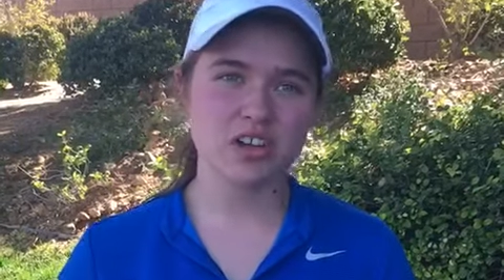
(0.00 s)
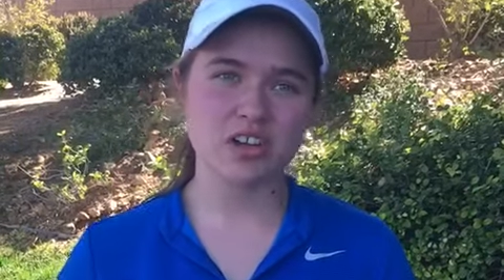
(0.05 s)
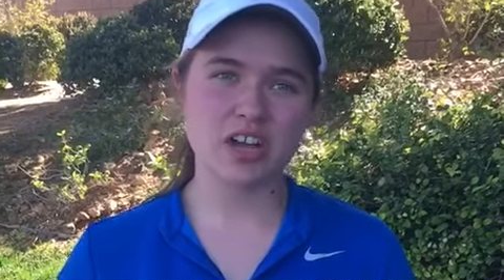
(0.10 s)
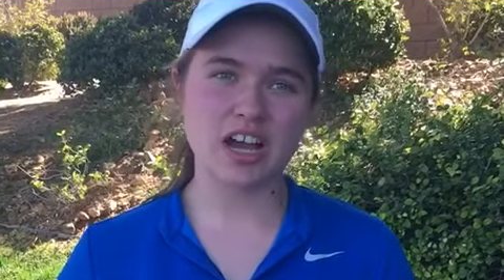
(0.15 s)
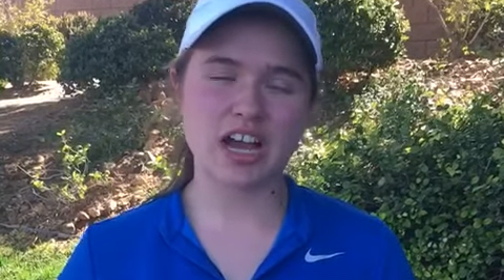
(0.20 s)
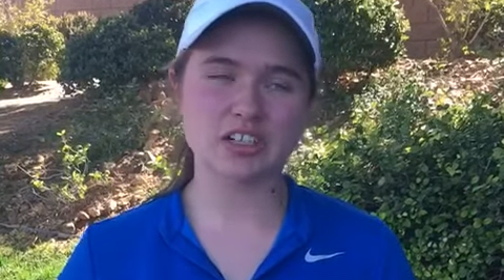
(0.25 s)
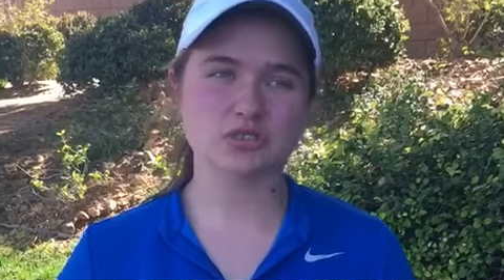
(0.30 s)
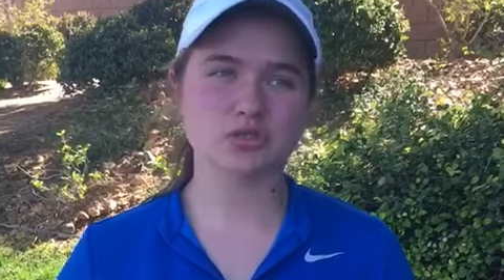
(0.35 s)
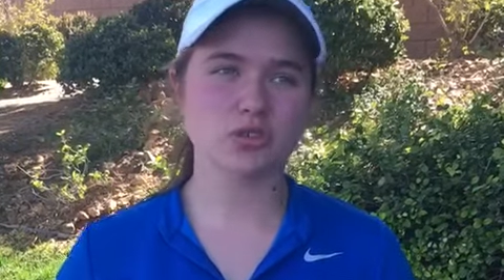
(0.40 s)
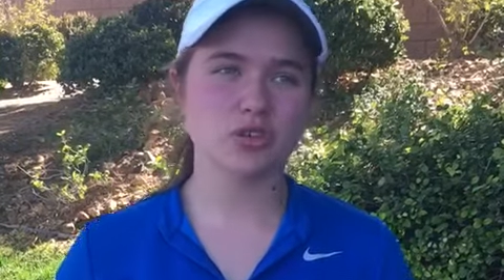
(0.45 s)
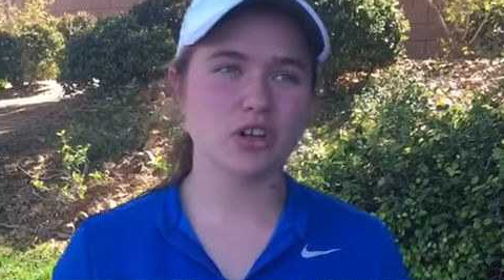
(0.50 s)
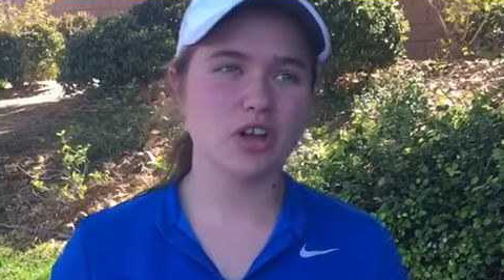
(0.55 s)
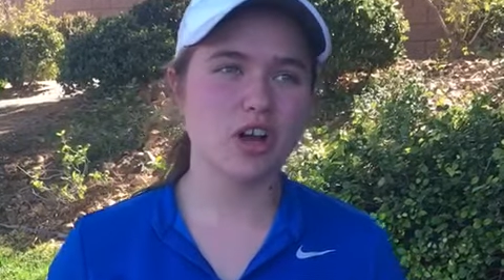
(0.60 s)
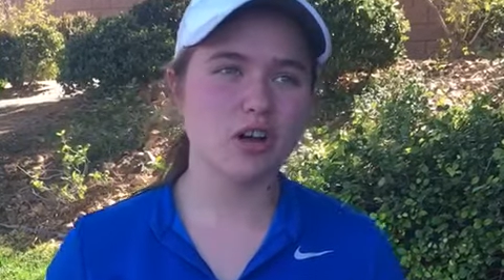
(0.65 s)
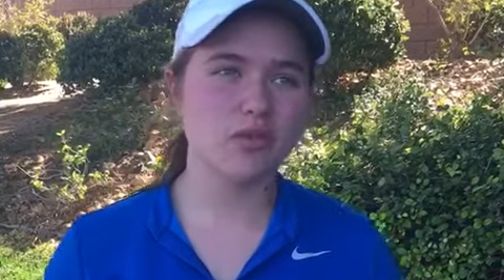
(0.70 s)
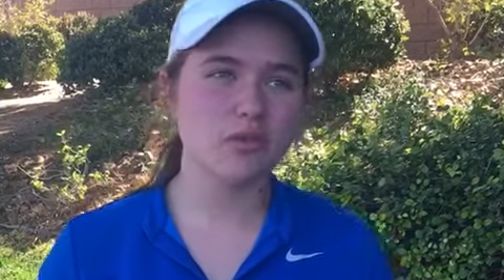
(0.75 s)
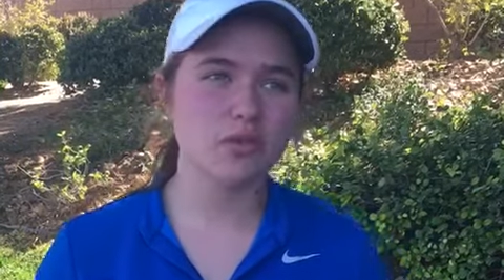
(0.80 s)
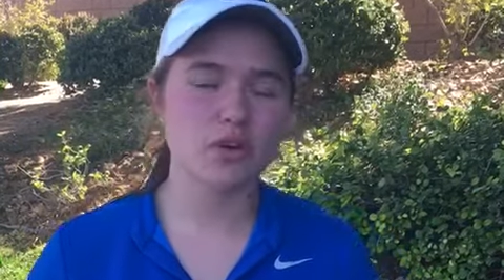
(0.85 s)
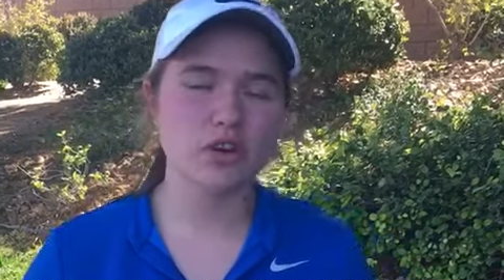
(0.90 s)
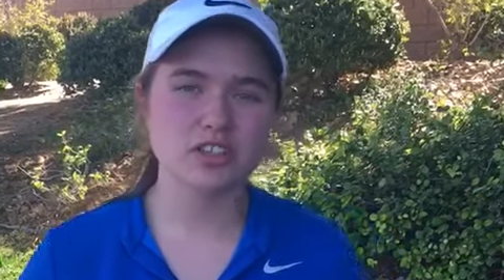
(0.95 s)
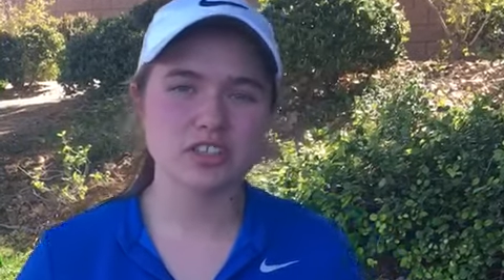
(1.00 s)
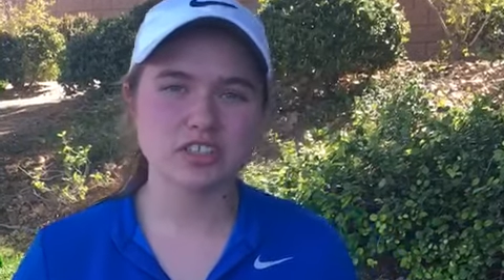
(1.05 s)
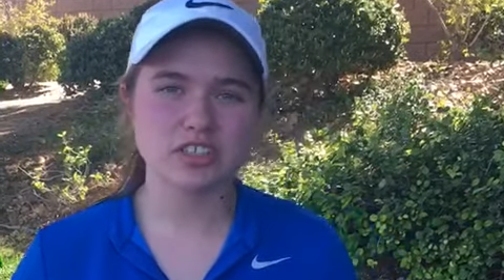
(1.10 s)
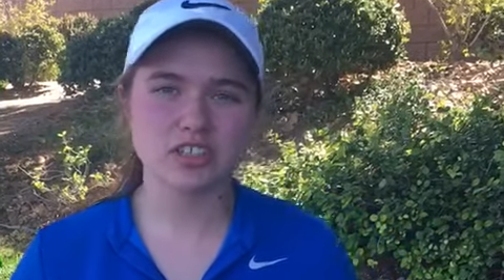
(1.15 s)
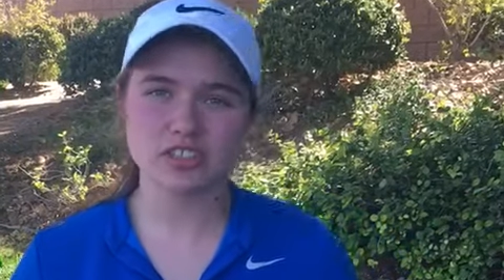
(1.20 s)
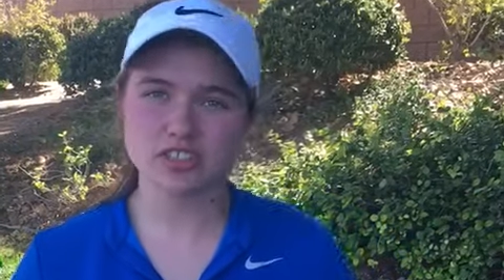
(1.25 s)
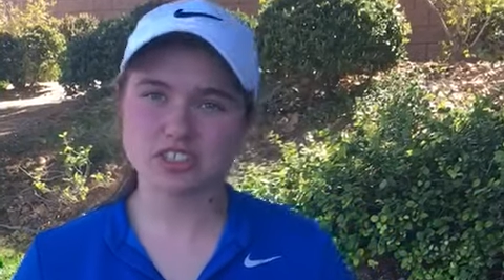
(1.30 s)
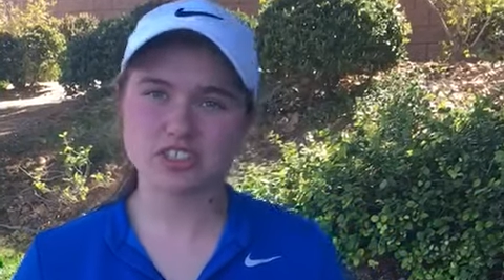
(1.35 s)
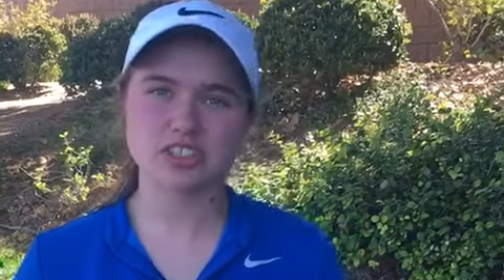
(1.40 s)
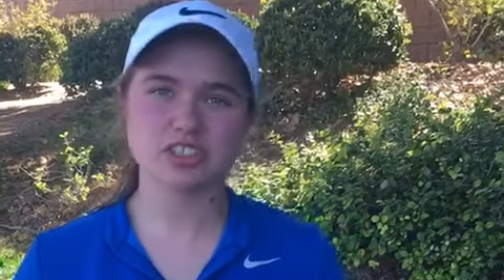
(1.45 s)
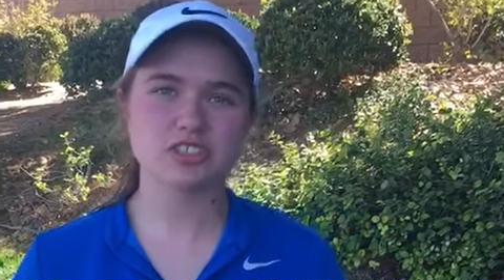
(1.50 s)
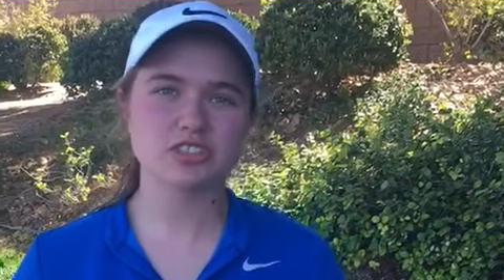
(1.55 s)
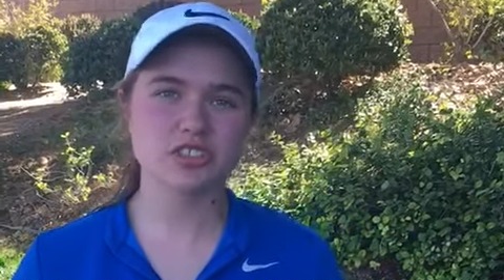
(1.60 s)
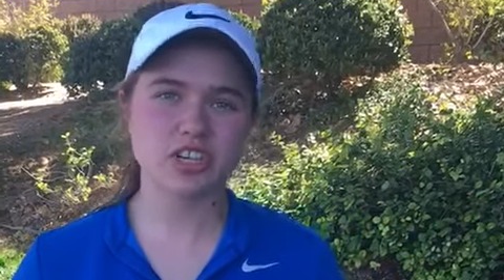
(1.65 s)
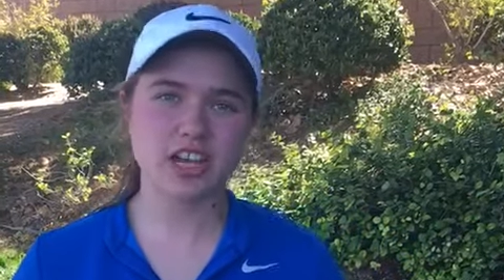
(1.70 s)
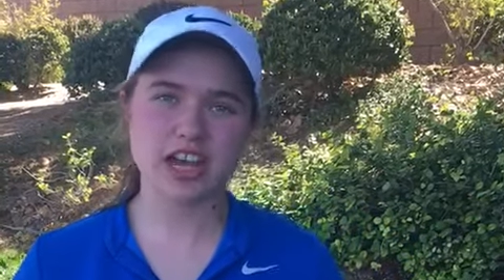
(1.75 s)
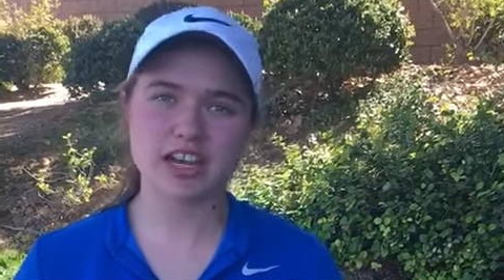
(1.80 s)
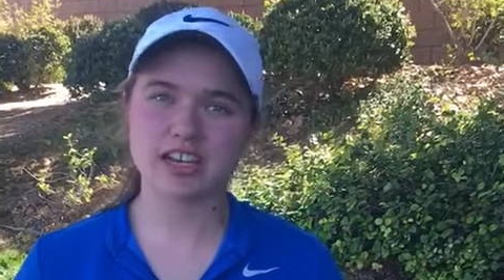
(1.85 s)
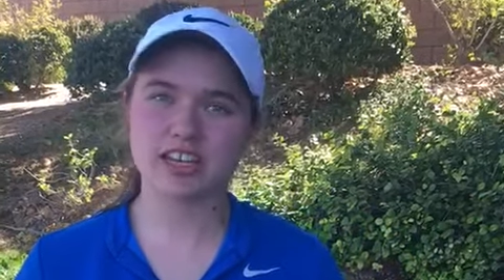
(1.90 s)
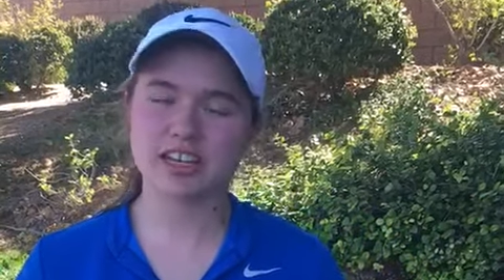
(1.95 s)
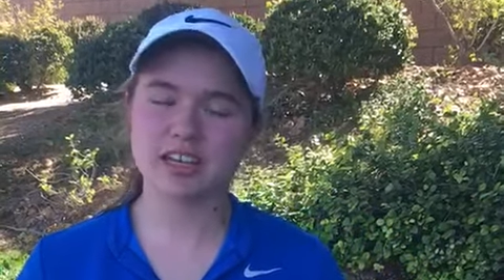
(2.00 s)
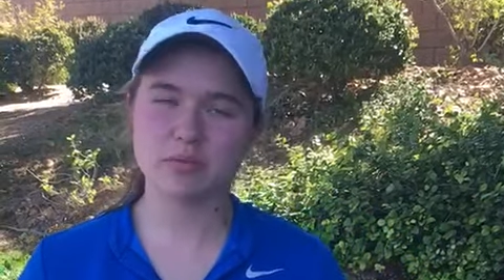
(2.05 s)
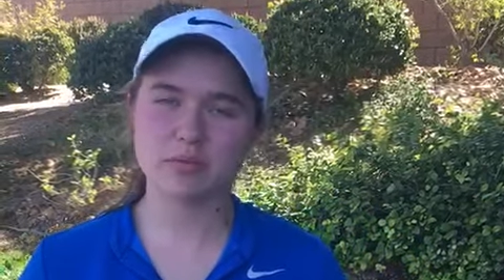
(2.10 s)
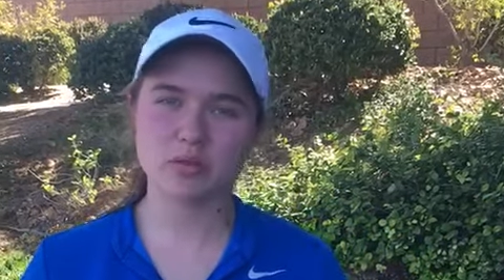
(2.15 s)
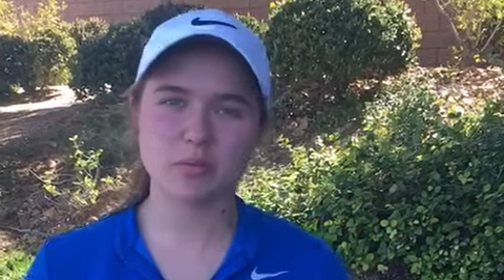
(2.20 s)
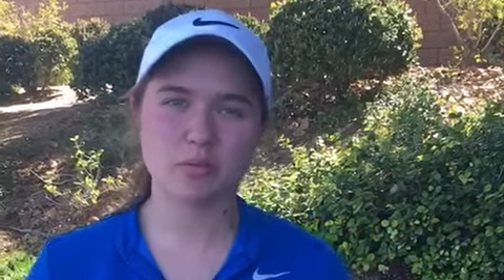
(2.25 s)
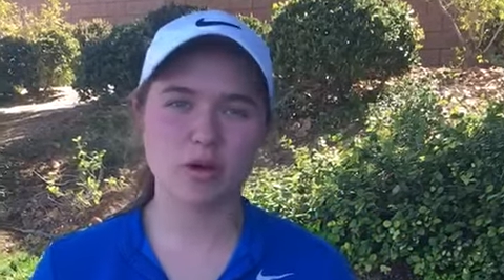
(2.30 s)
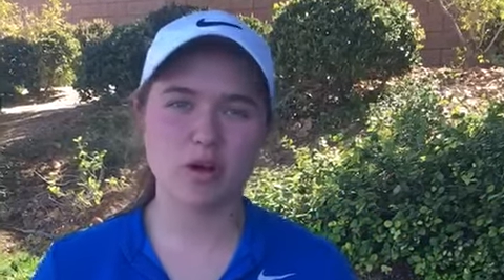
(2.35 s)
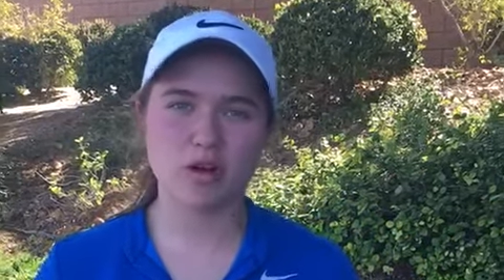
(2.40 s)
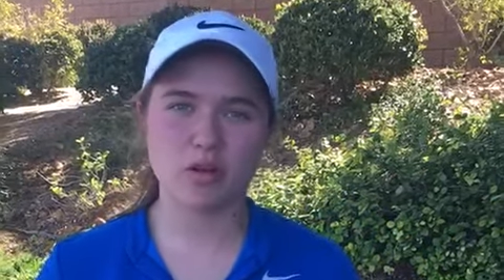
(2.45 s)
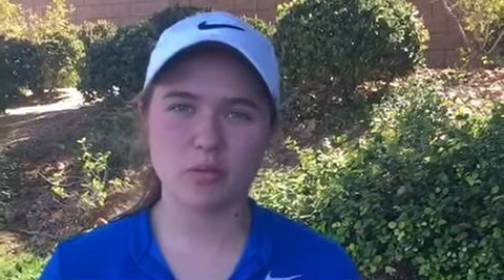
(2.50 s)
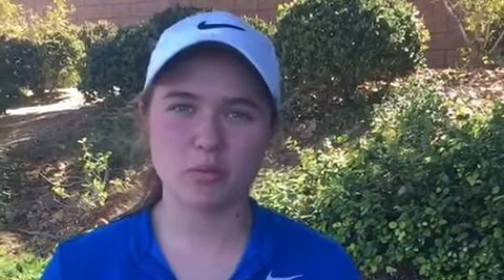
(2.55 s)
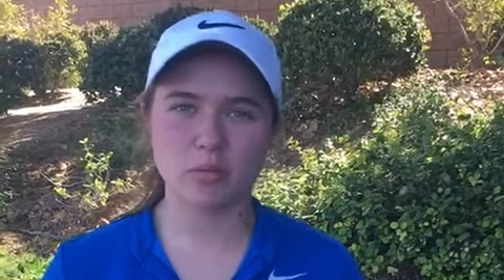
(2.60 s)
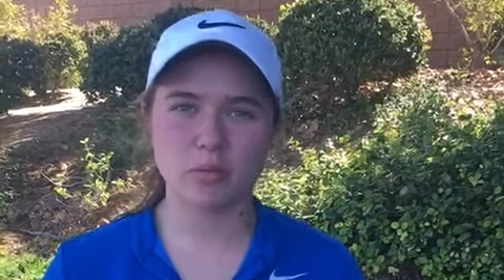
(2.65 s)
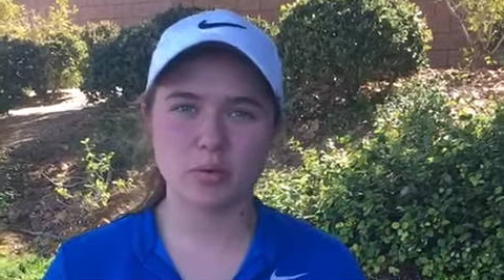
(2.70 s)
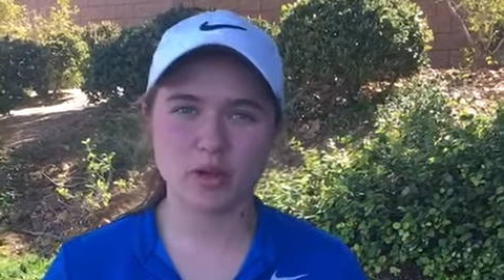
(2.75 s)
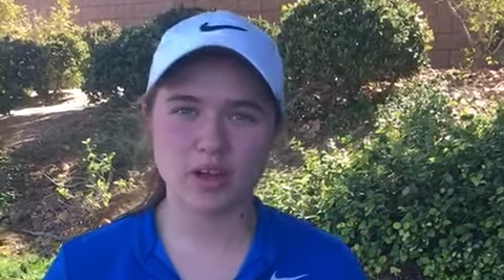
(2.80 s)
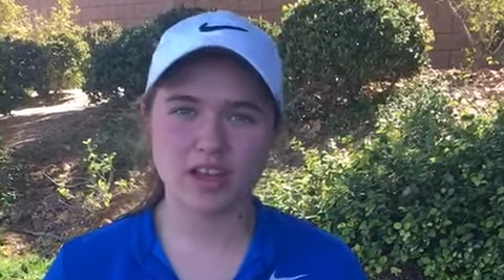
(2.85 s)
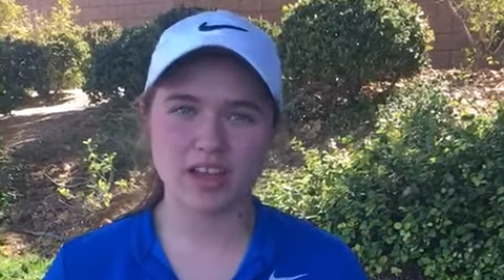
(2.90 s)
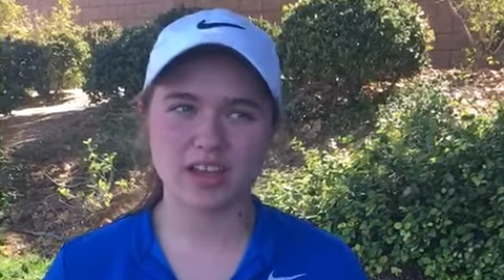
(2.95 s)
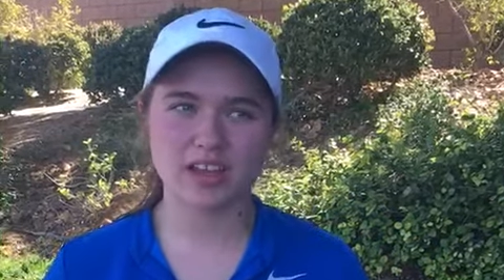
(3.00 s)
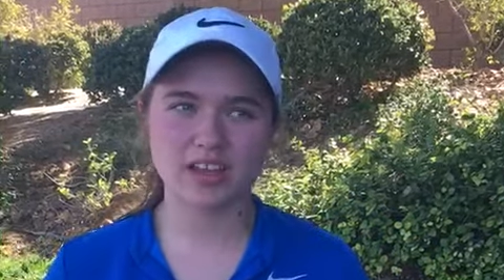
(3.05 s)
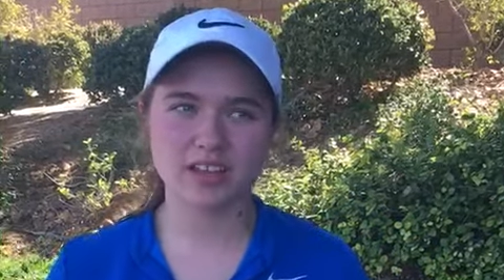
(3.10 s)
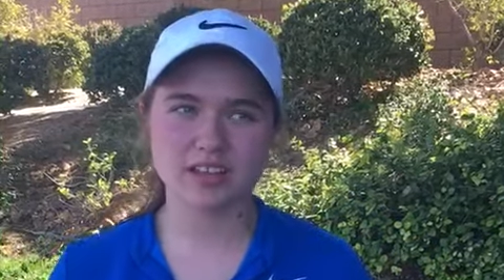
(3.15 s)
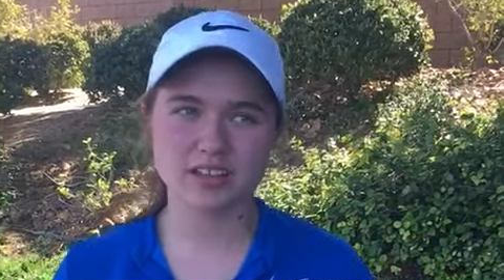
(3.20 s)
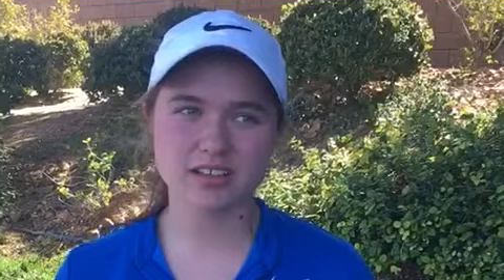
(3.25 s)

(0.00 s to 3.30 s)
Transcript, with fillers: actual golf course, so I was just trying to keep the ball in play,